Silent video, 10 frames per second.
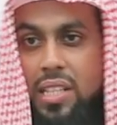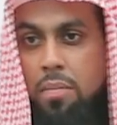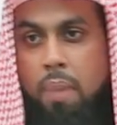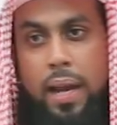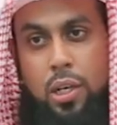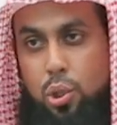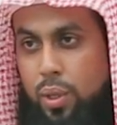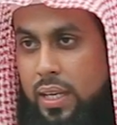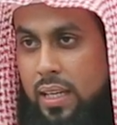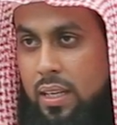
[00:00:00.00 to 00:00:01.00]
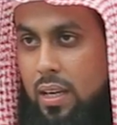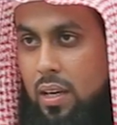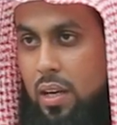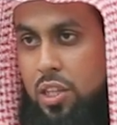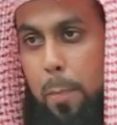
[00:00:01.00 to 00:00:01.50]
doesn't mind doing it
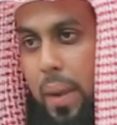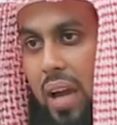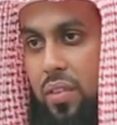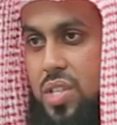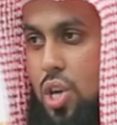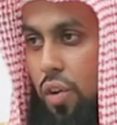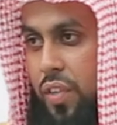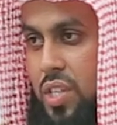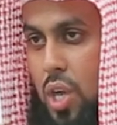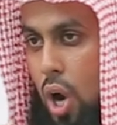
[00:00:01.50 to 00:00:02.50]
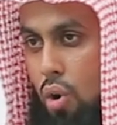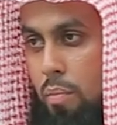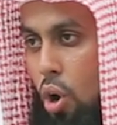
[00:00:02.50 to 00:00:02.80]
in the privacy of his home